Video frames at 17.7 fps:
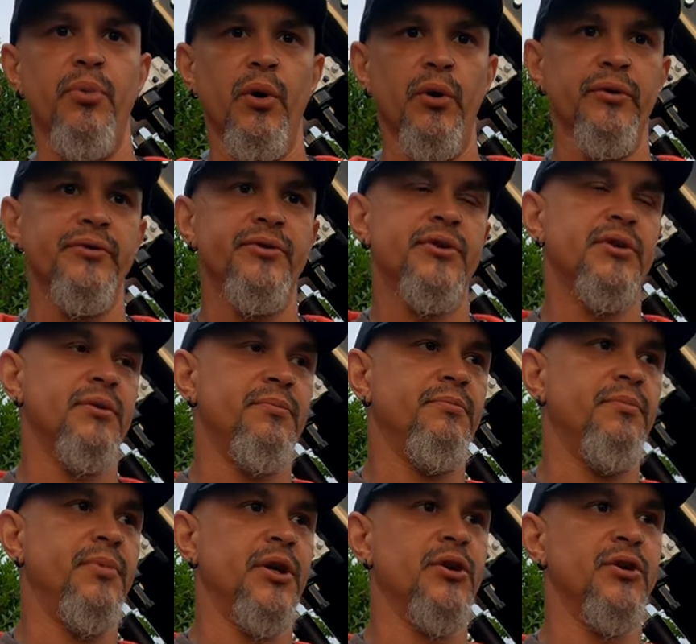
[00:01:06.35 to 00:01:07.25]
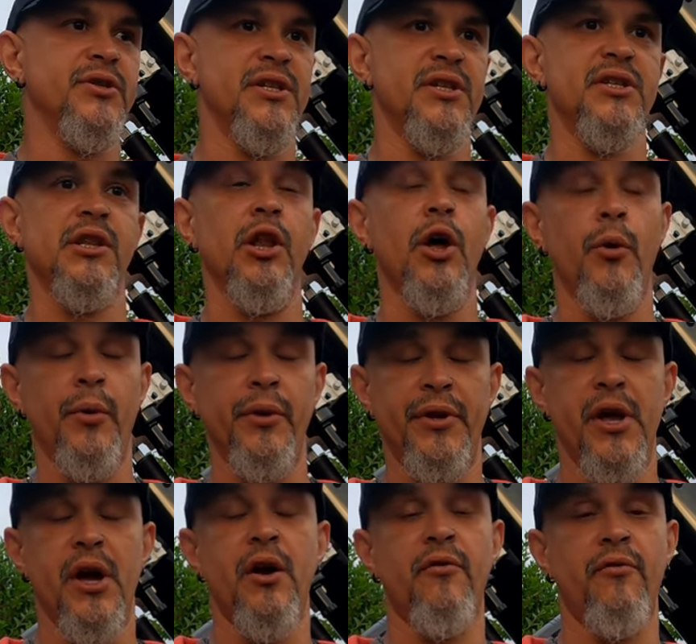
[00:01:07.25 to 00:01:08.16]
but because it's low
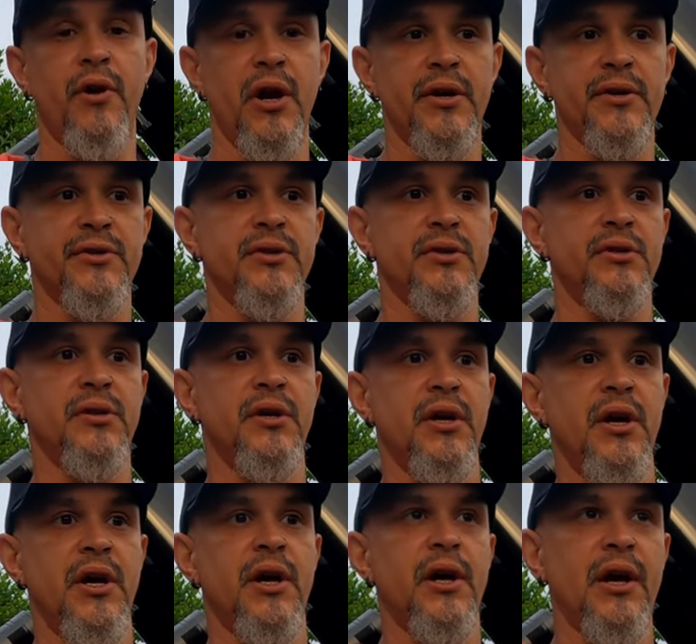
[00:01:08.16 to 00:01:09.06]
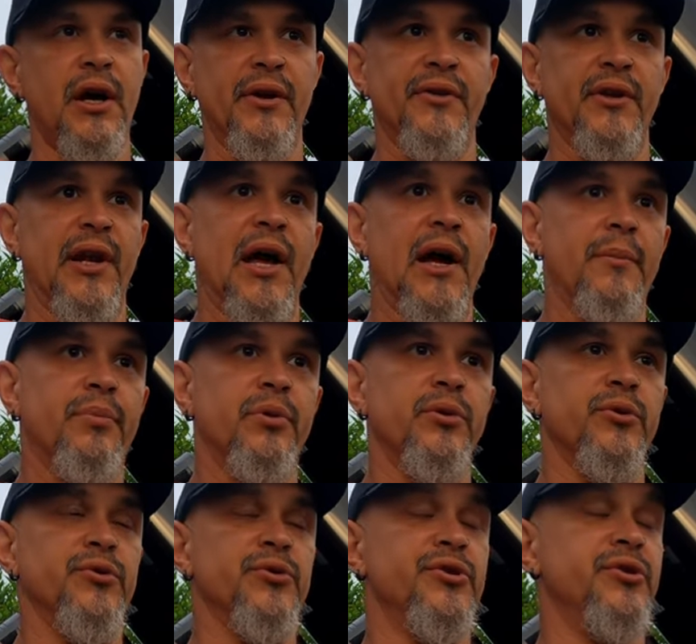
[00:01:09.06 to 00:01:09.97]
on the horizon and the light
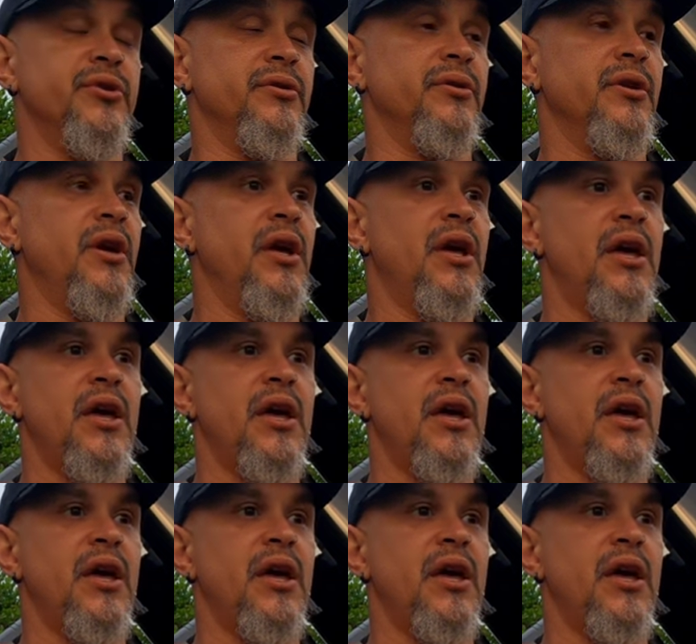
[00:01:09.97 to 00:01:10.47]
pollution,